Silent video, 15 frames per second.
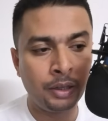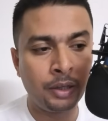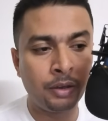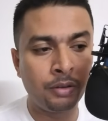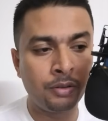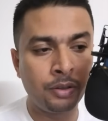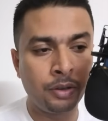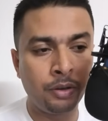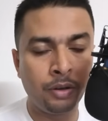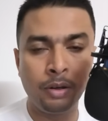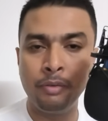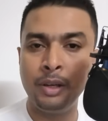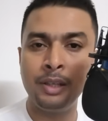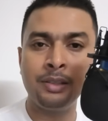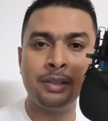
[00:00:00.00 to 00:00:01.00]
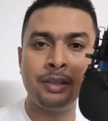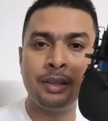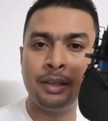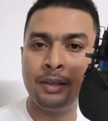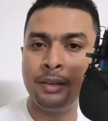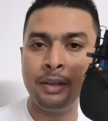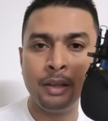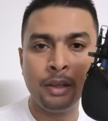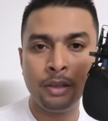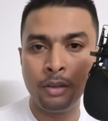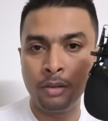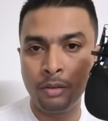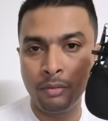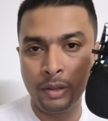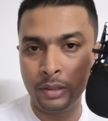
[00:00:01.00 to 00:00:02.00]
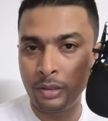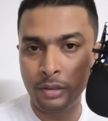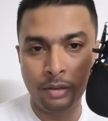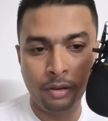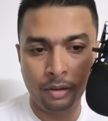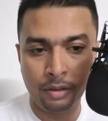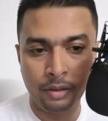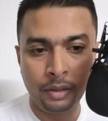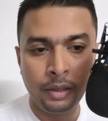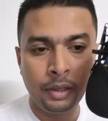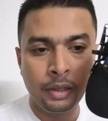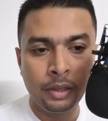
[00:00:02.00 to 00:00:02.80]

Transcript: Click on secure device, and then your device is locked.